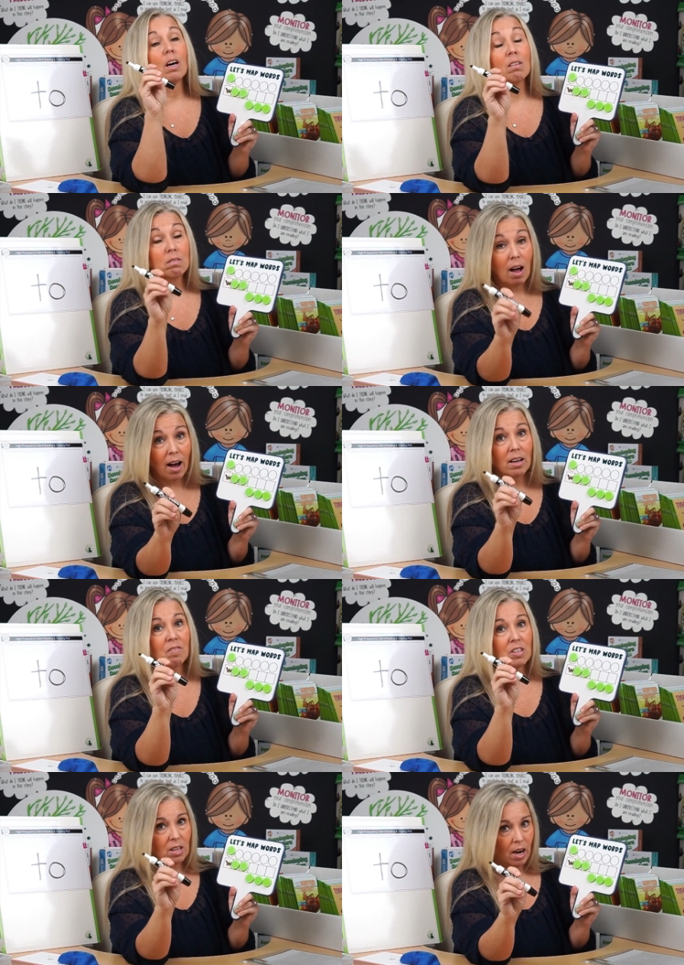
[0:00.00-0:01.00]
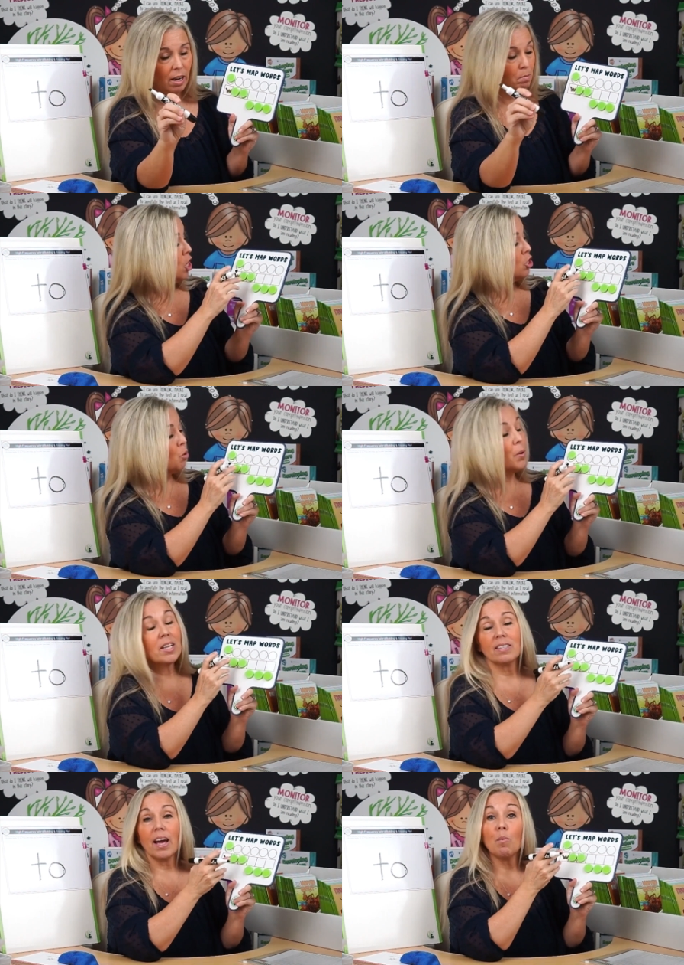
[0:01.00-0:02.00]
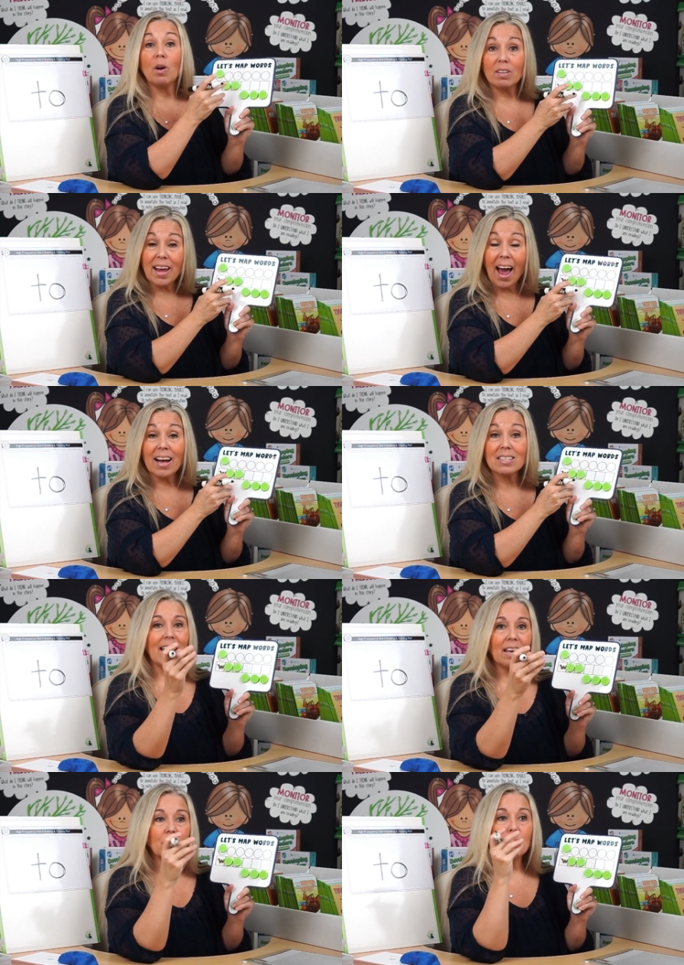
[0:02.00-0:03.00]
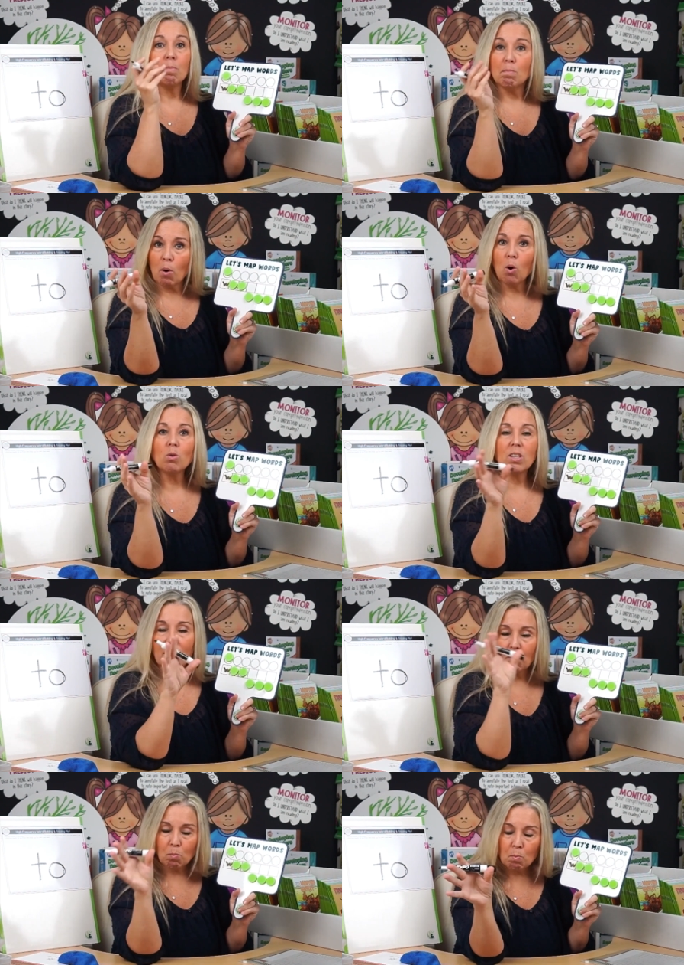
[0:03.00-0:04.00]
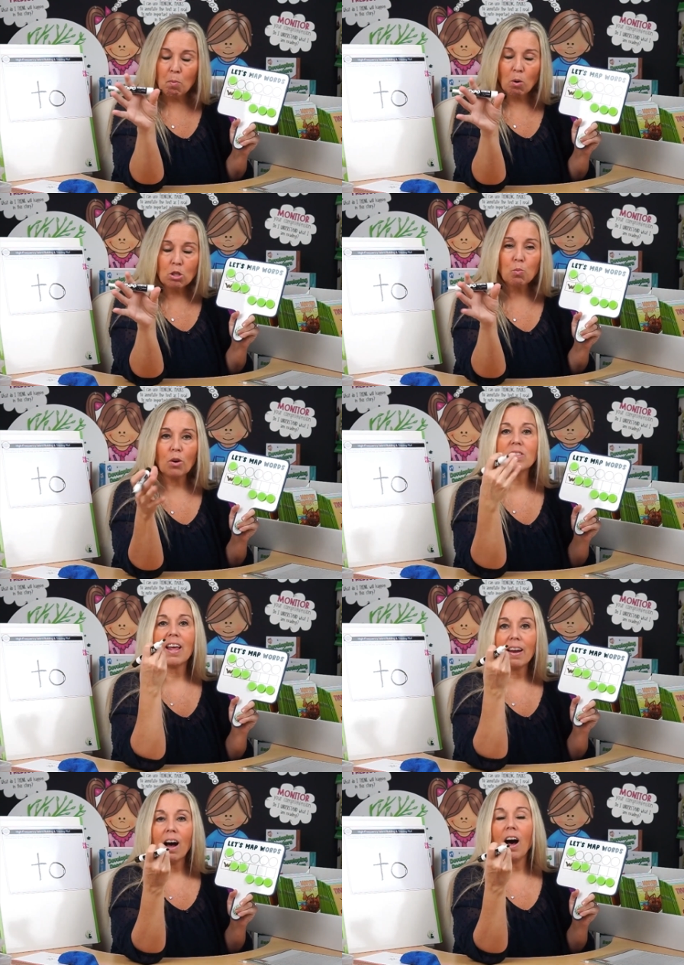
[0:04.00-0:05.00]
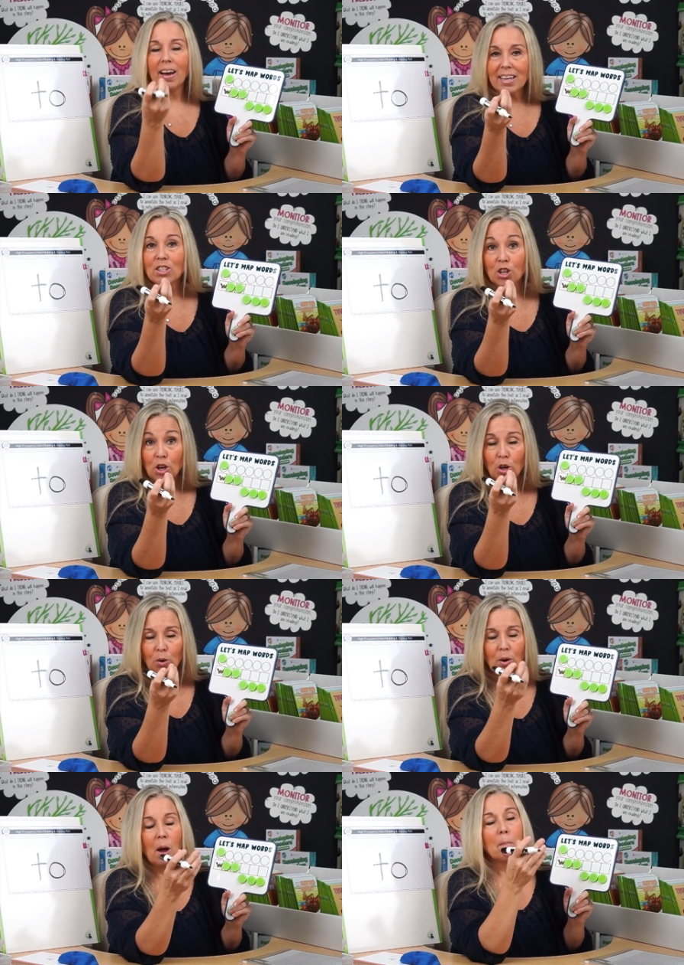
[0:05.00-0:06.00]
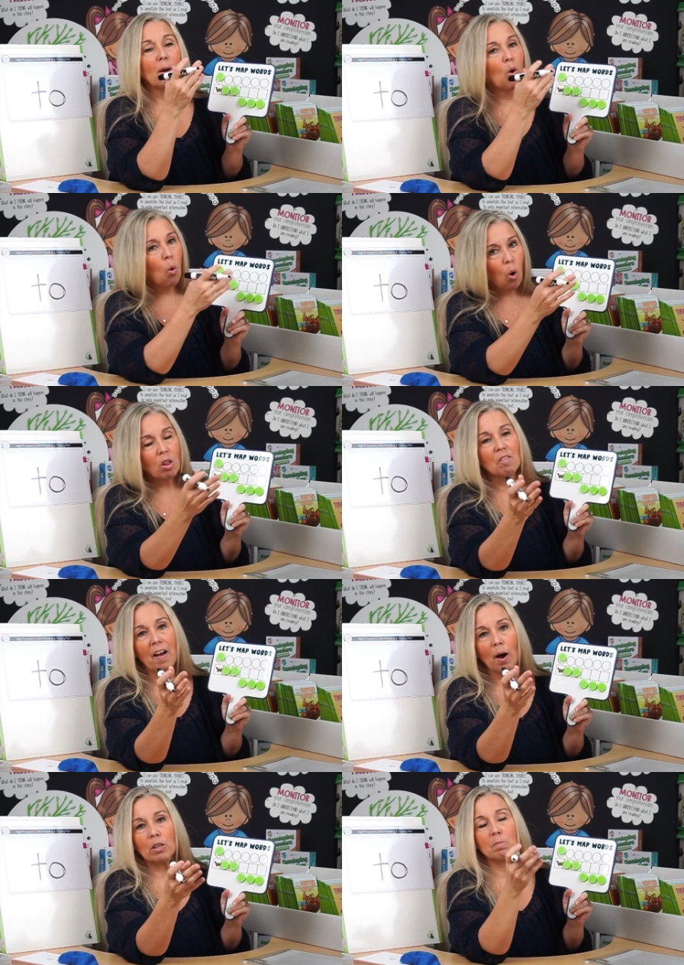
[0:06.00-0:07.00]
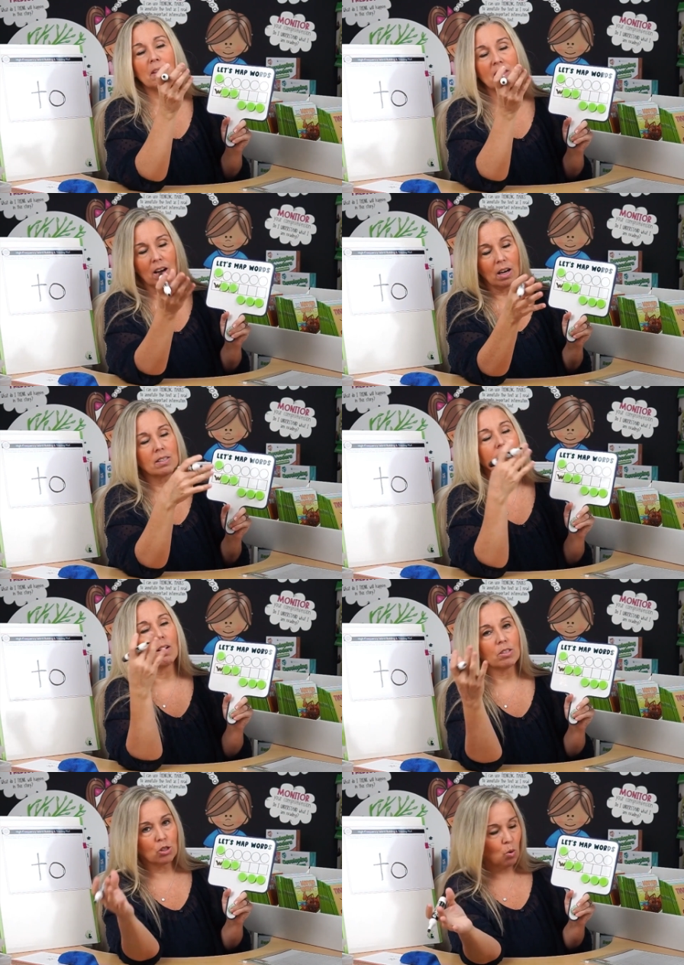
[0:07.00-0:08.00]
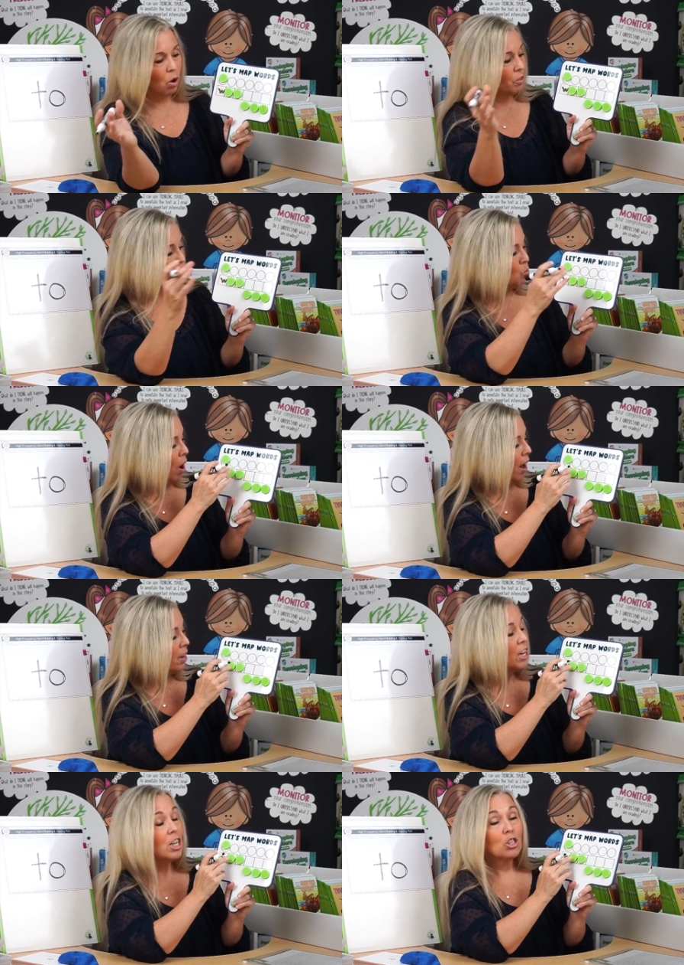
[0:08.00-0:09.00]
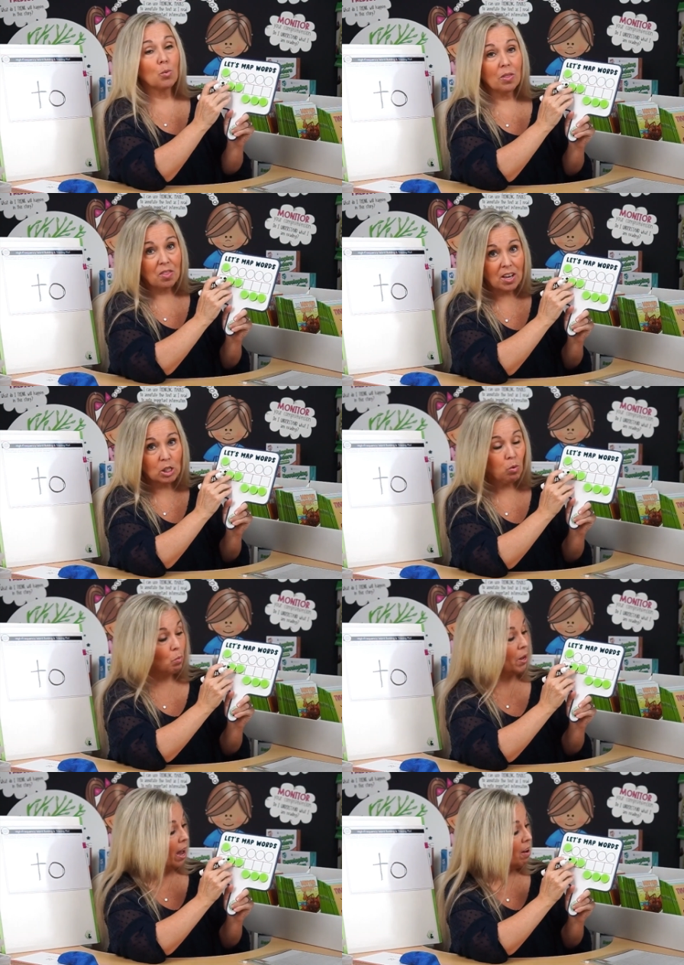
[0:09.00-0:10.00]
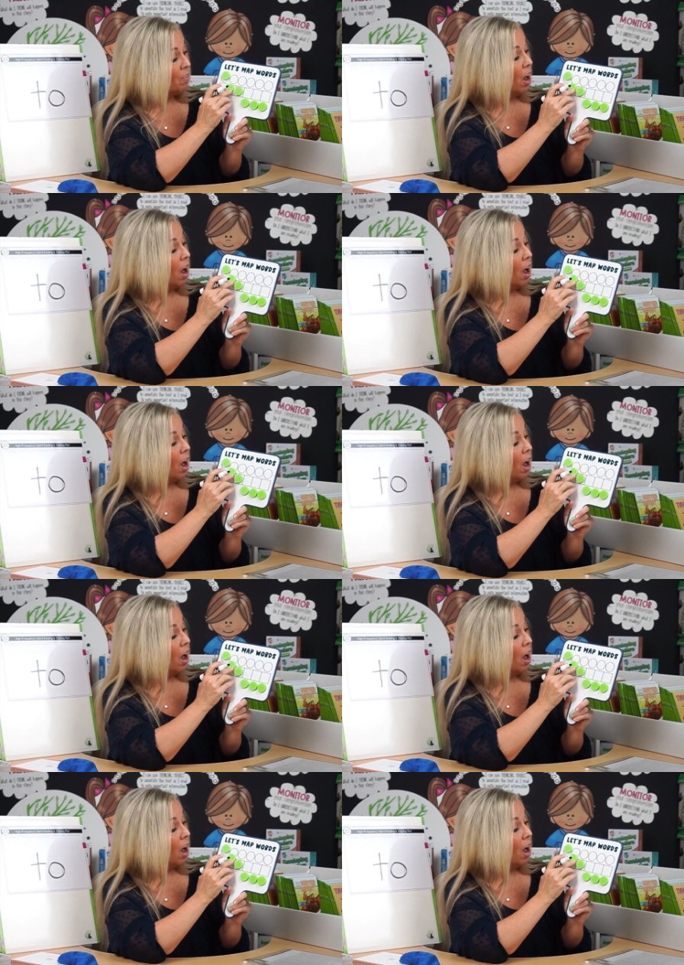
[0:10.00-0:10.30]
a lot of the times. So we could say, well, yes, in most words that is a U, but all the vowels make the sound. It's called the schwa. So in this one we have